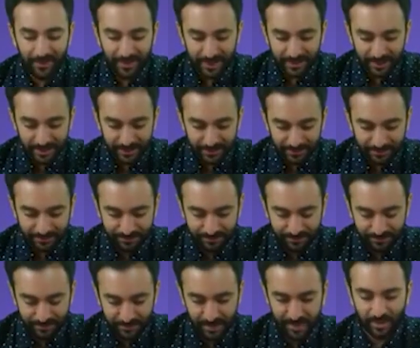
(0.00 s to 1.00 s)
Filter.
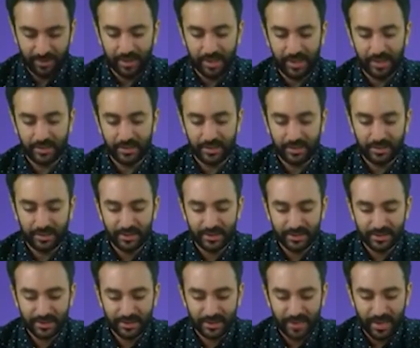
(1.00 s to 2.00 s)
All right.
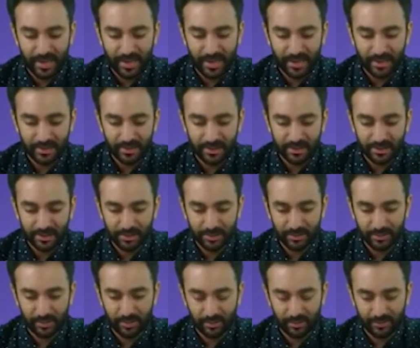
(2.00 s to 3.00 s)
Let's add
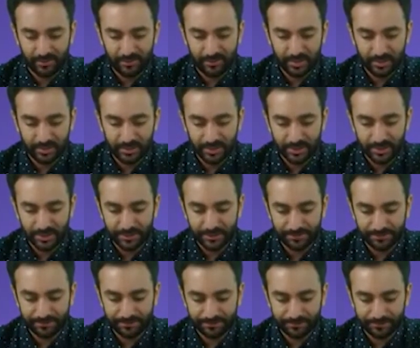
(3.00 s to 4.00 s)
some cool filter.